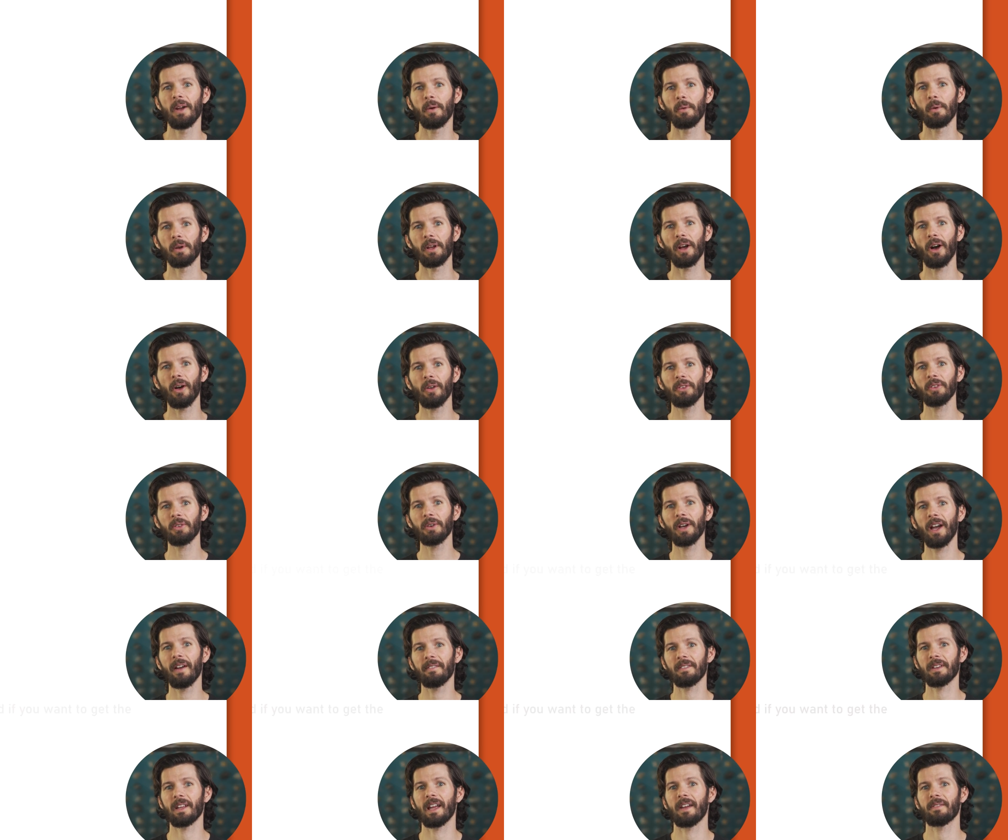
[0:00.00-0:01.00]
We also
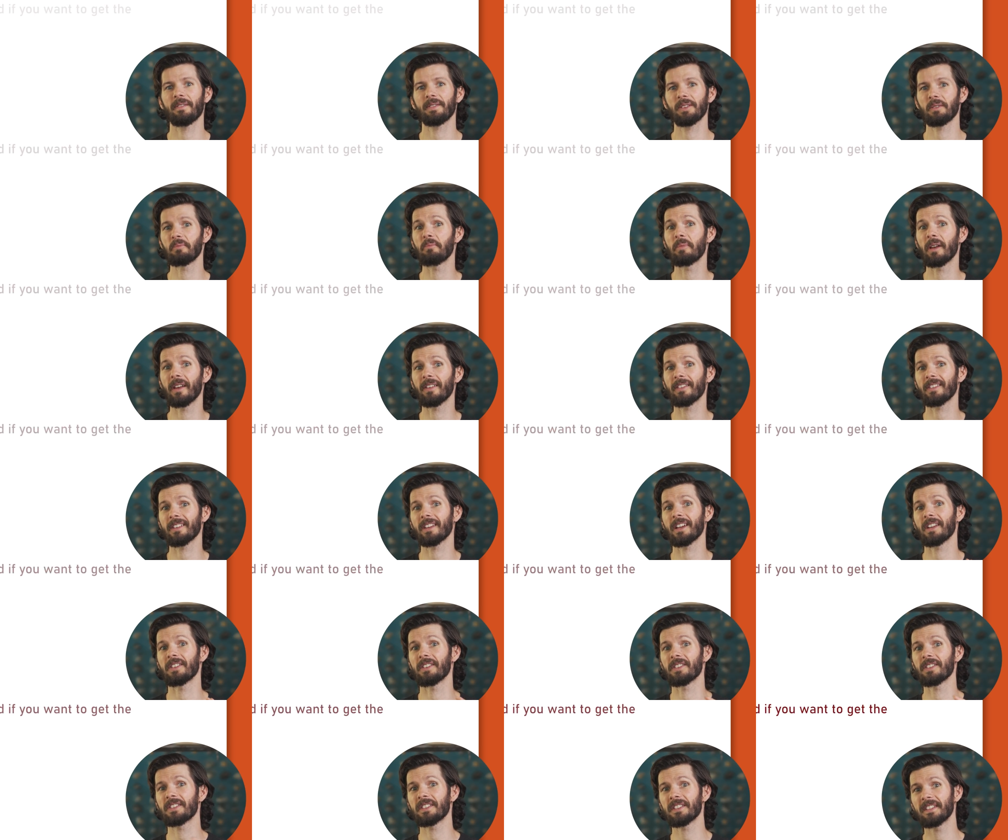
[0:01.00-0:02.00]
have to have some basic
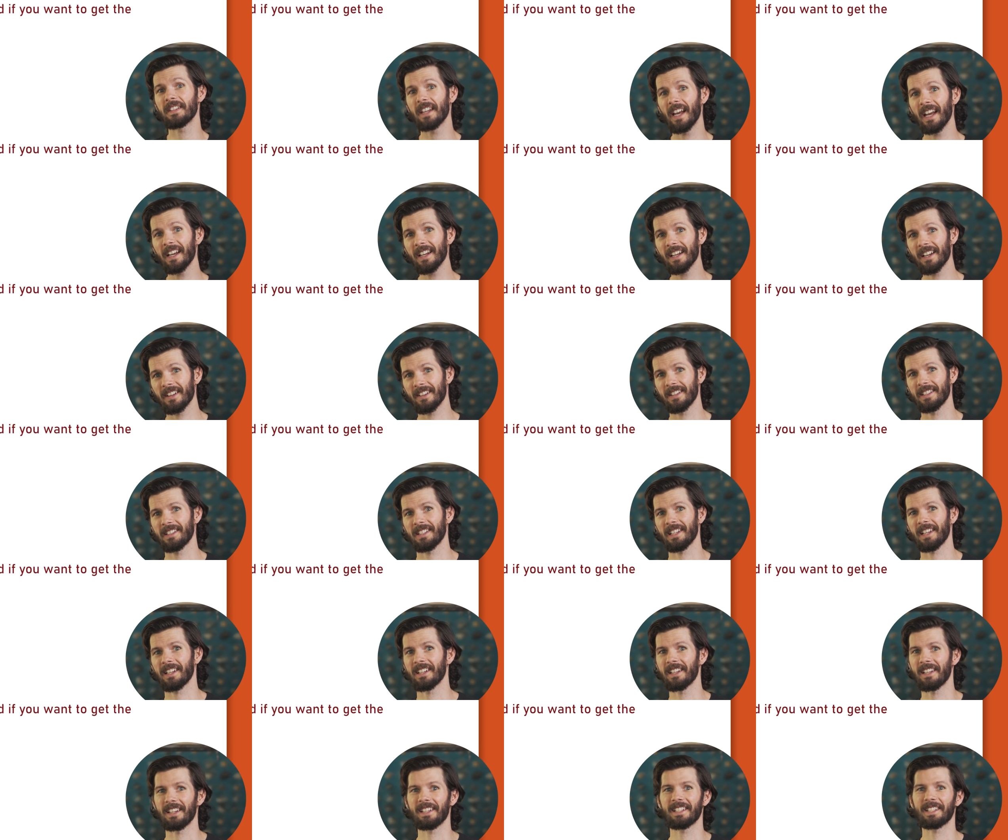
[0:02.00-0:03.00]
understanding of the
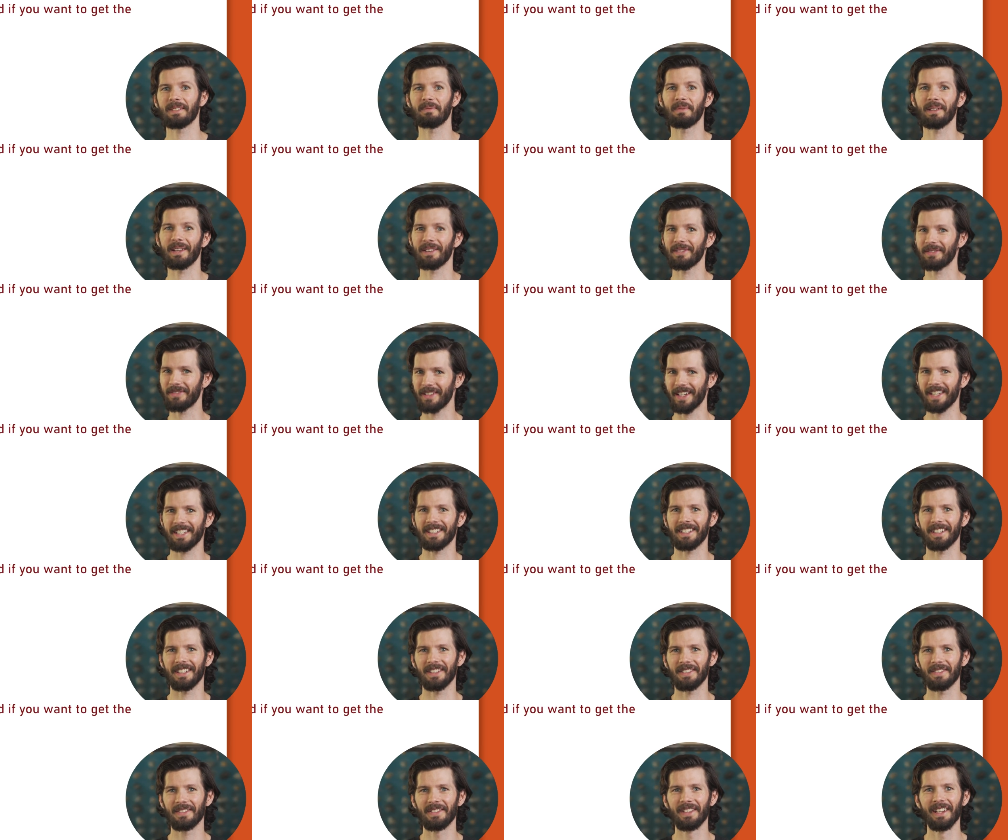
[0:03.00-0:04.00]
technique to be
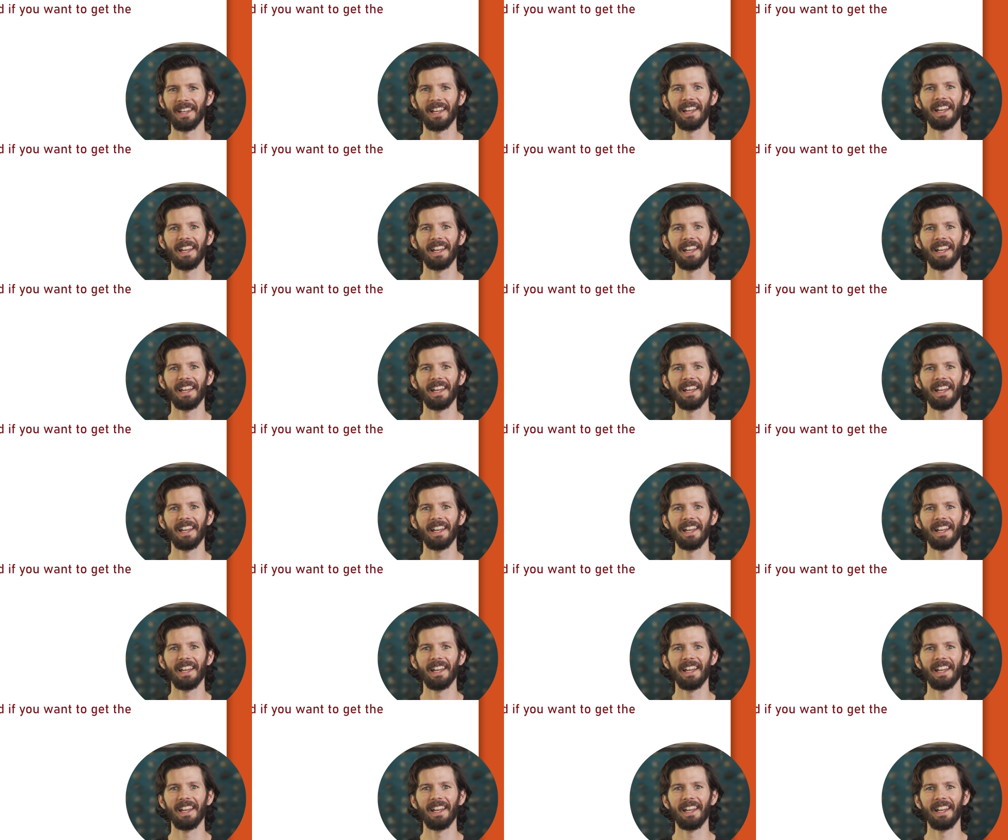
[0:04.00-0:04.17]
effective.